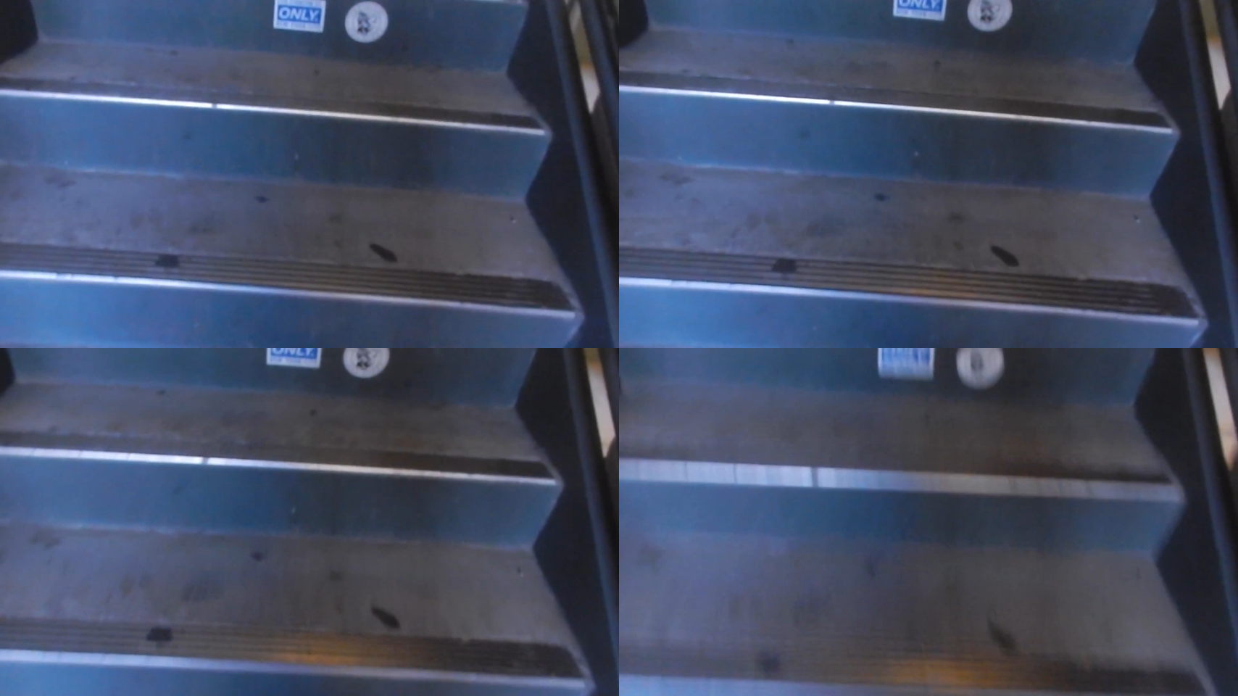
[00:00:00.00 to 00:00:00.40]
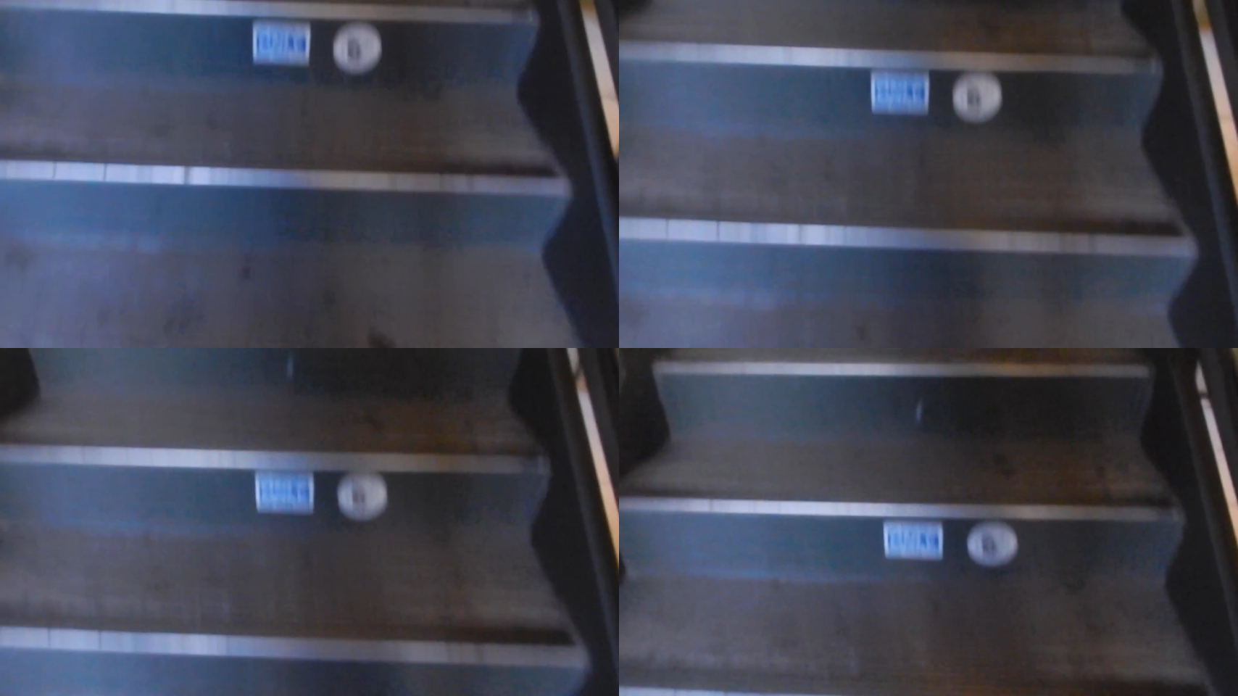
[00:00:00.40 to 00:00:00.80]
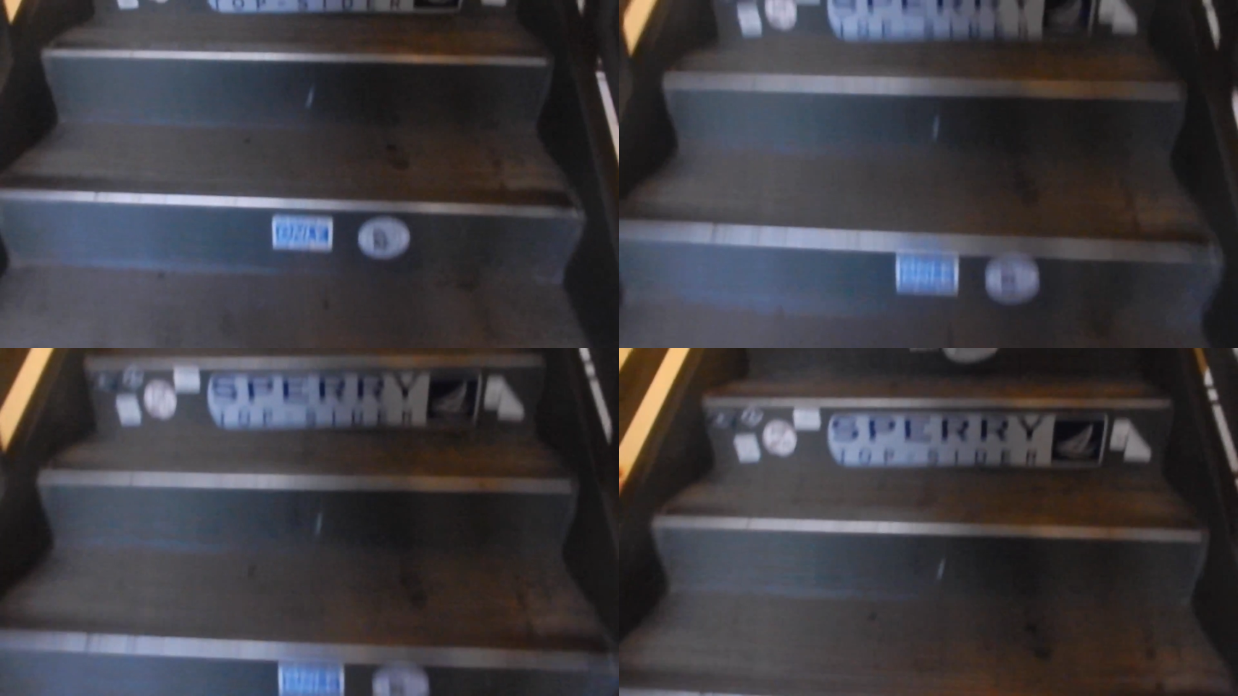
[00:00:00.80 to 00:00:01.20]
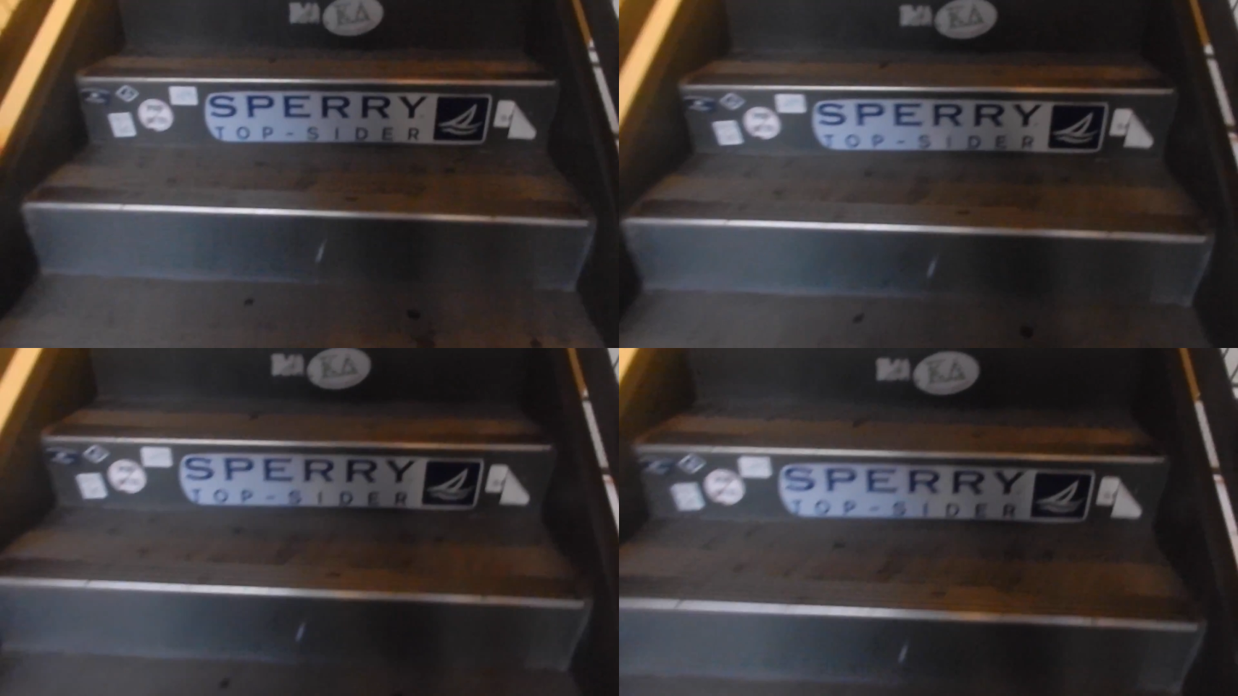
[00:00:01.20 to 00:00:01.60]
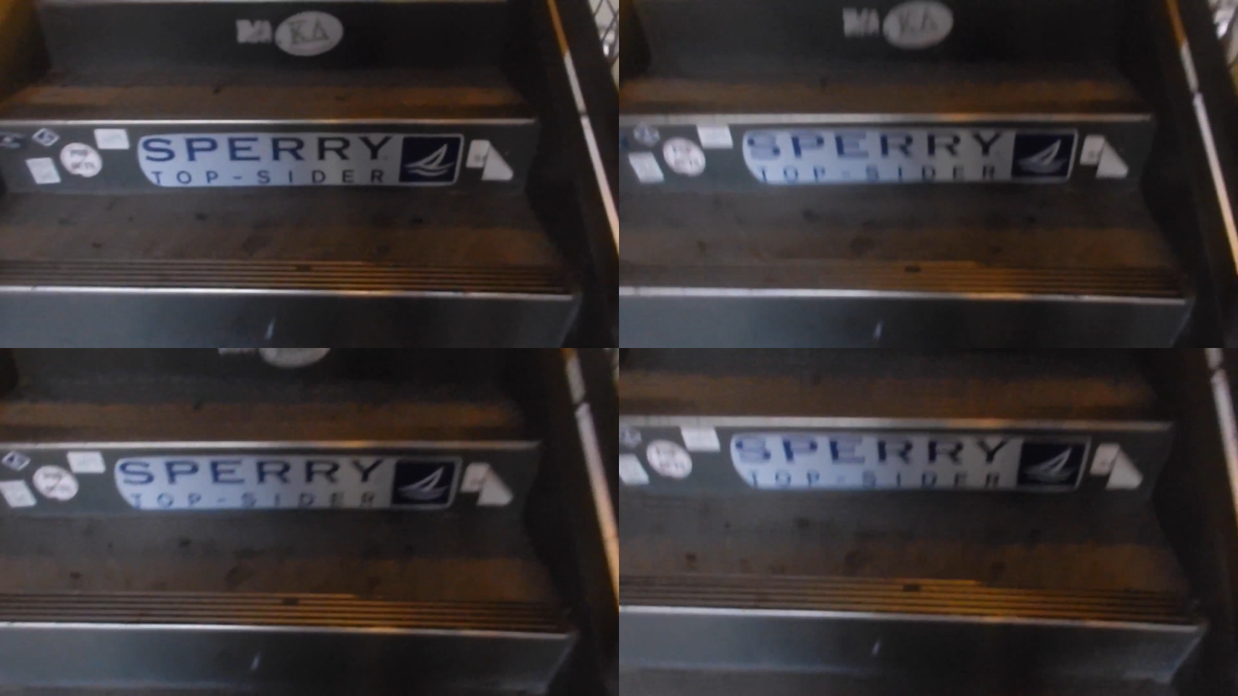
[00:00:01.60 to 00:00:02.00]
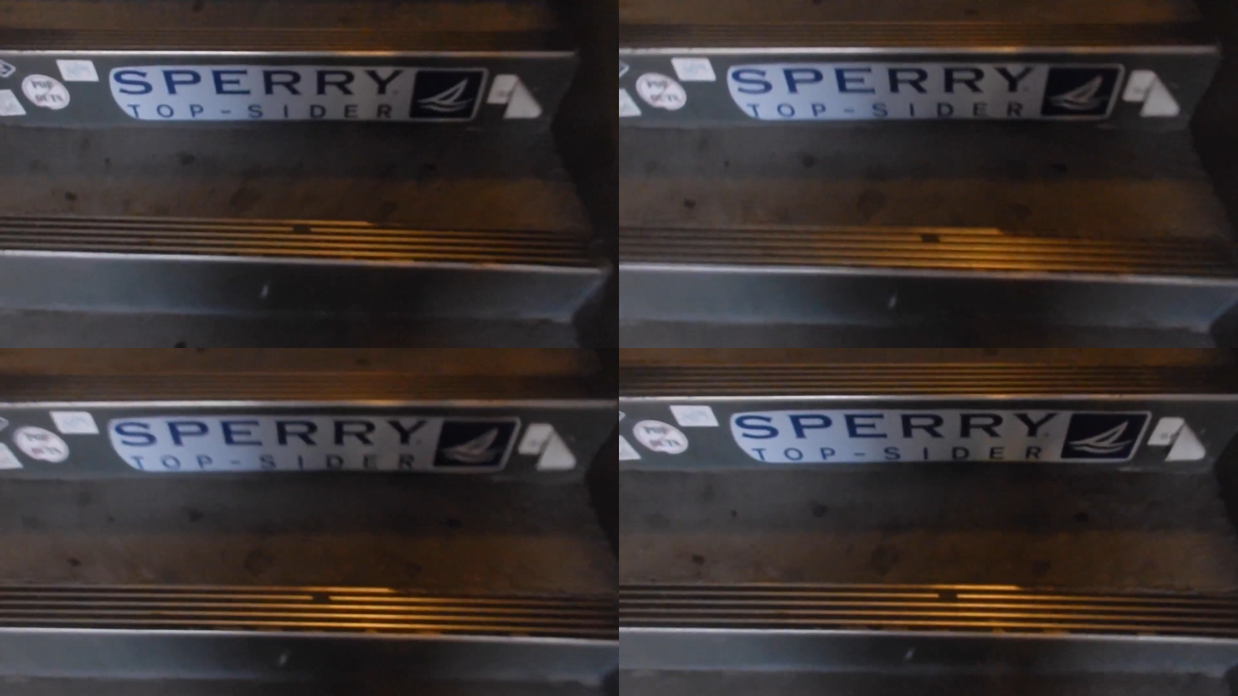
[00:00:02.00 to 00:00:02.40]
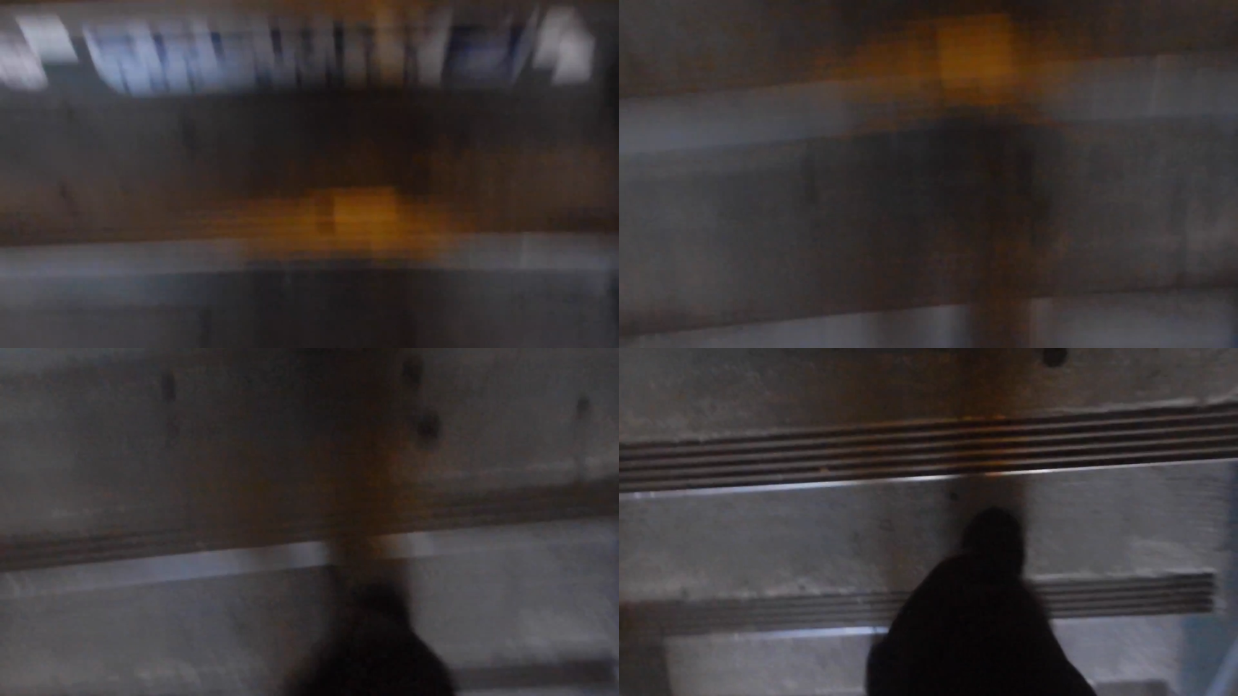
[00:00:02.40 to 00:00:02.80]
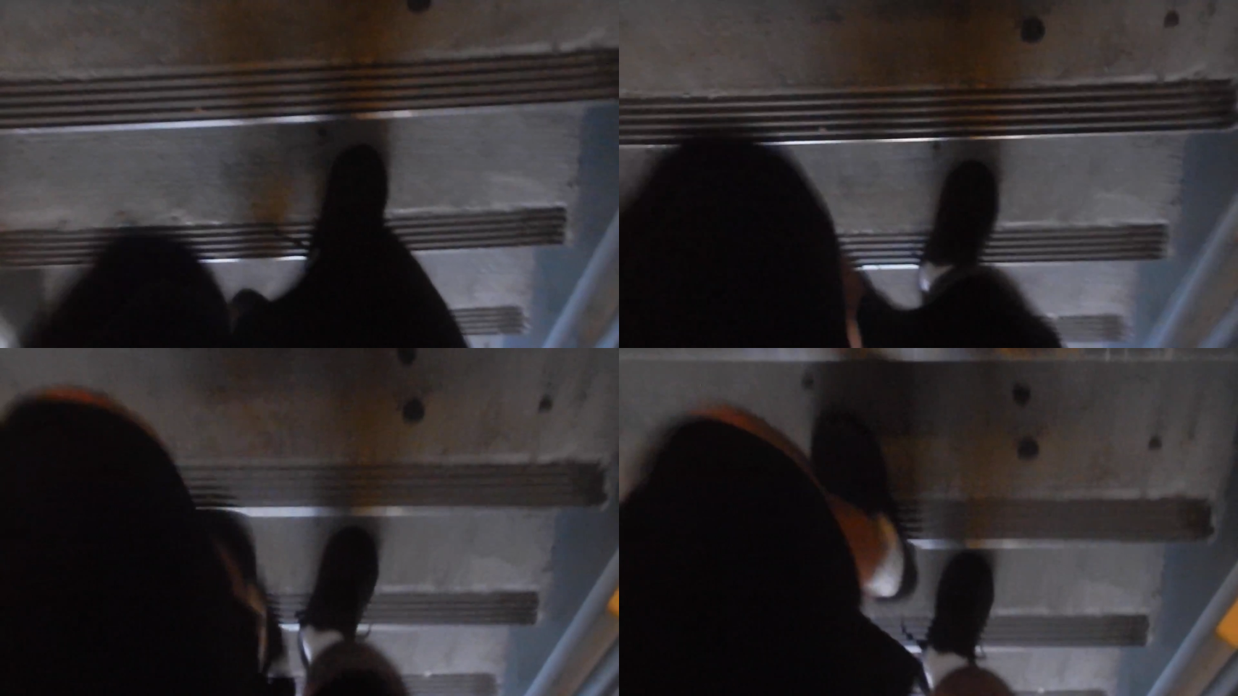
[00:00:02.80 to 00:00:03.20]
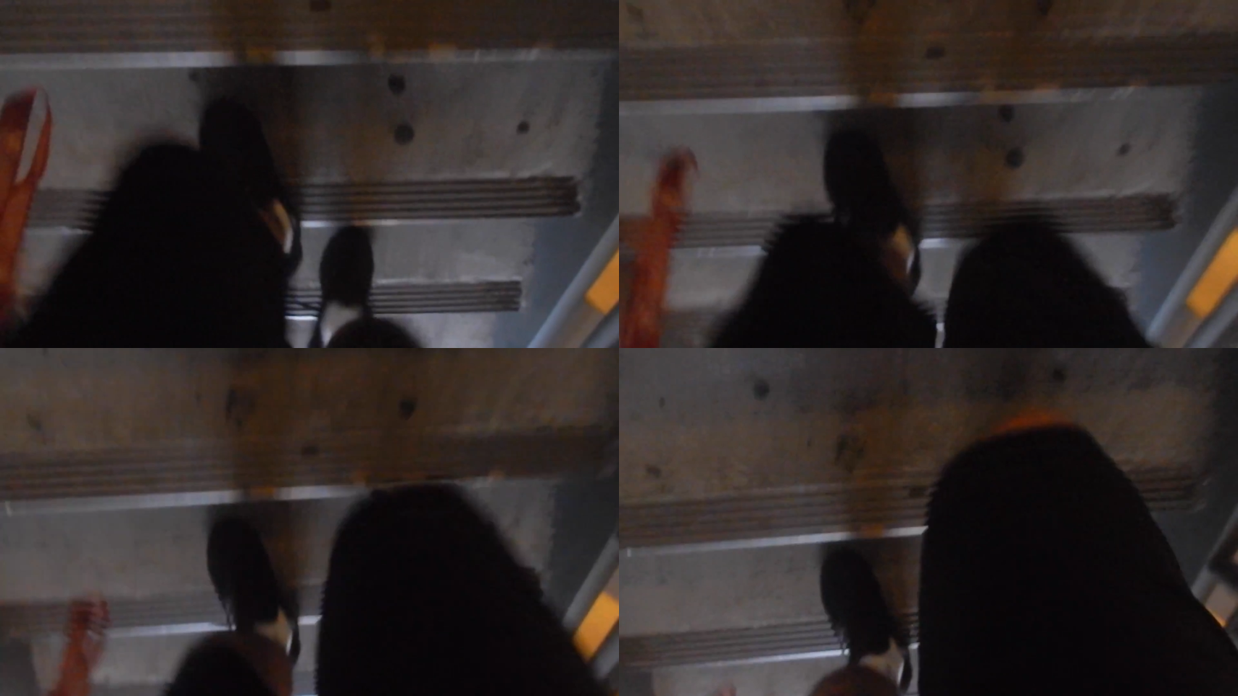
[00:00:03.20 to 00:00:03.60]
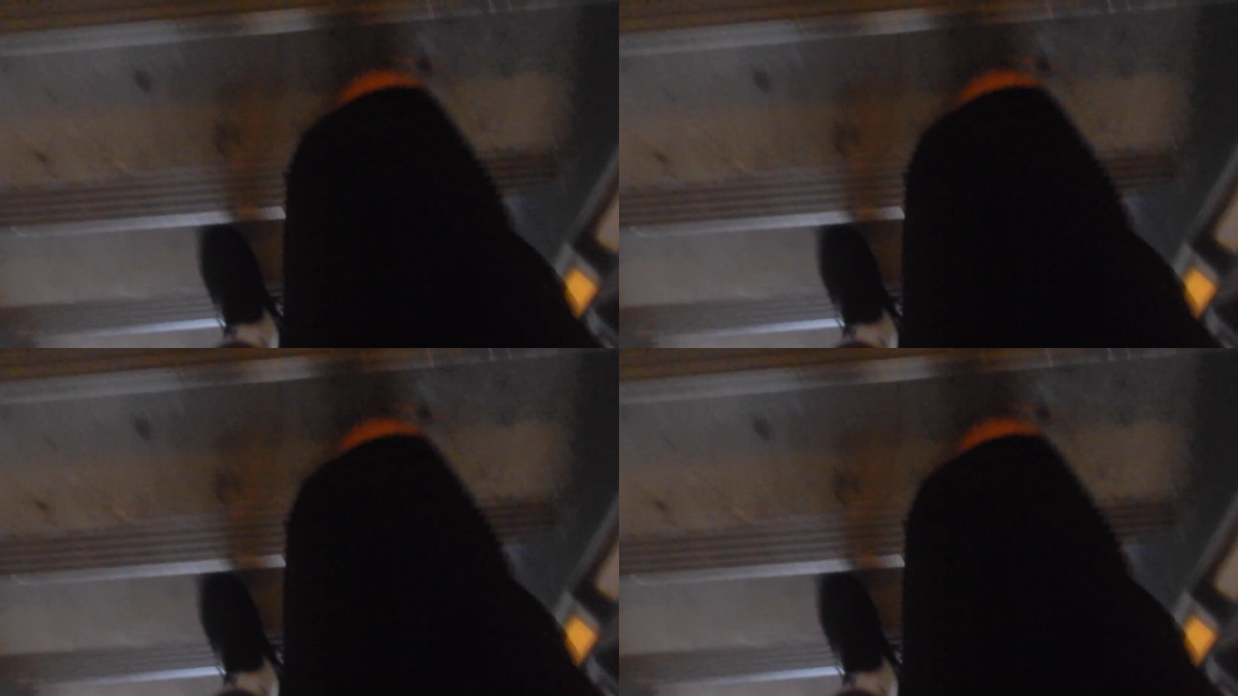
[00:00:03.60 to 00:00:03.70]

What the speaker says: Nobody's mouth can be seen.